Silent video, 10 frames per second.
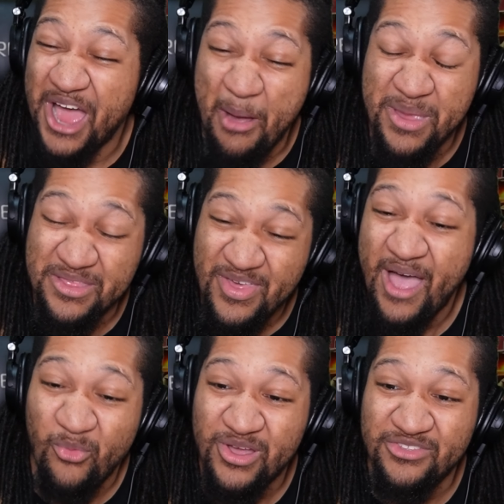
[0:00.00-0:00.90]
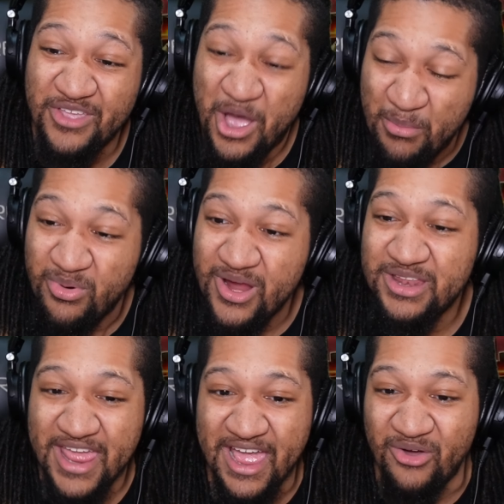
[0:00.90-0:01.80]
I mean, that was a
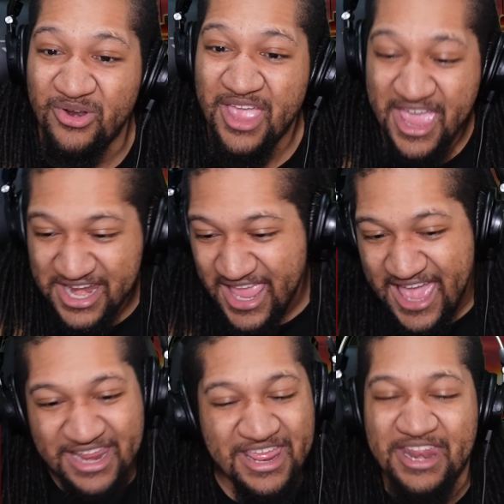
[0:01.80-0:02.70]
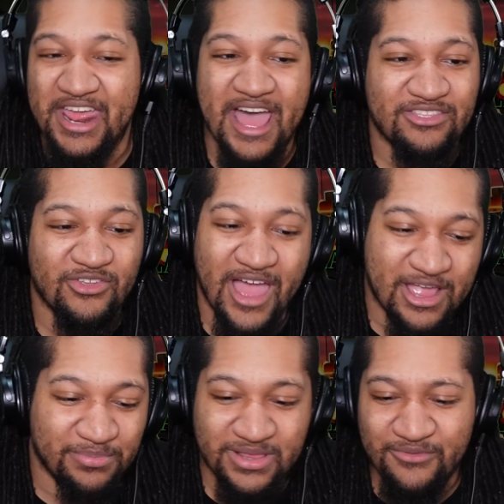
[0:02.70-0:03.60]
breakdown. And he added, and I, t- I
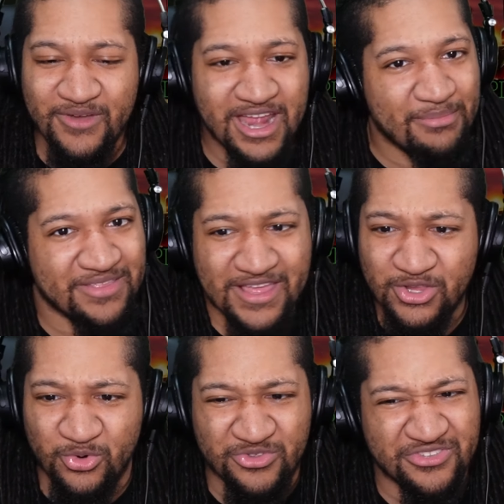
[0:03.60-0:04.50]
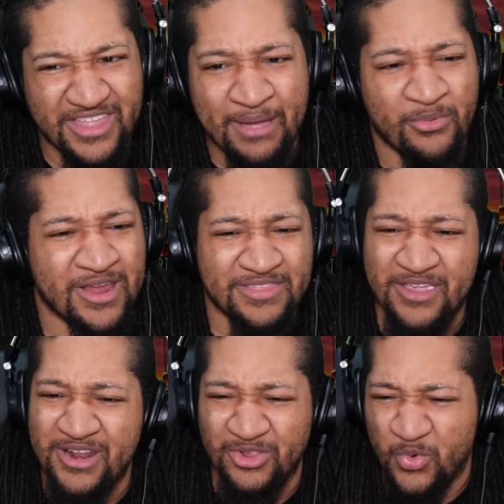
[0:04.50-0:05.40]
completely forgot about that little stop right
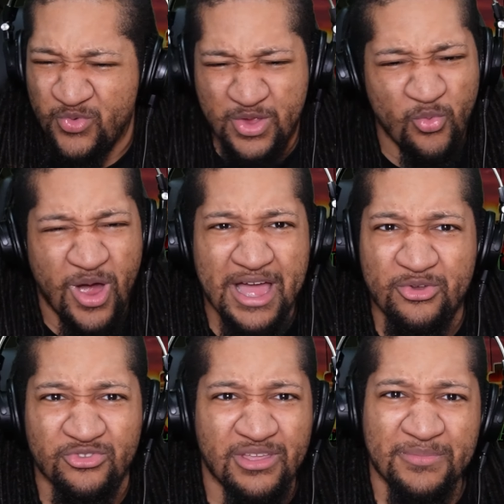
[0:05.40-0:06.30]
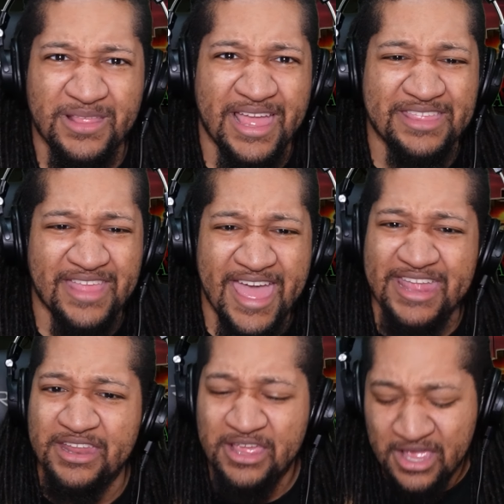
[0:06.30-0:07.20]
there, the little rewind or something like
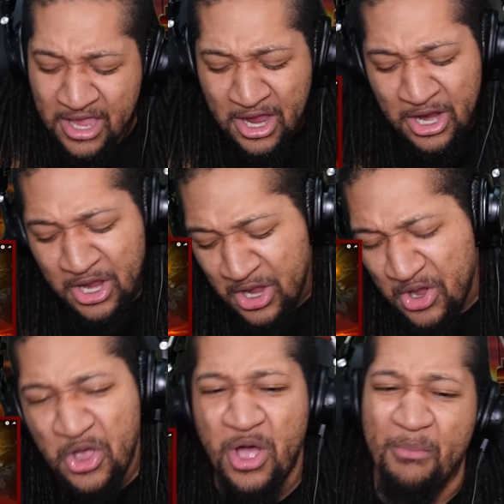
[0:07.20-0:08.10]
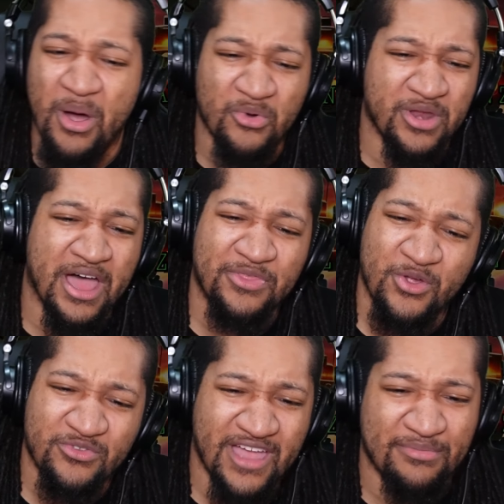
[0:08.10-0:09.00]
that. Come on now,
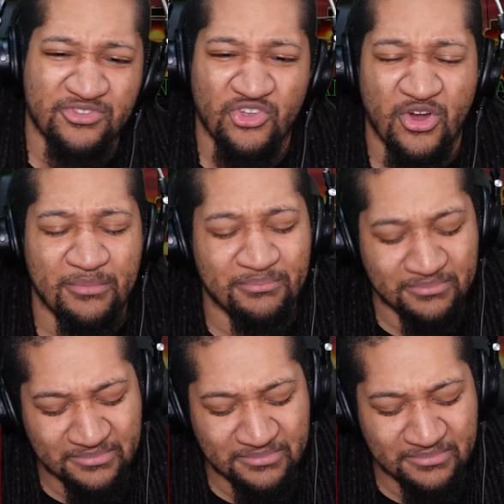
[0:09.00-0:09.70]
third time's a charm.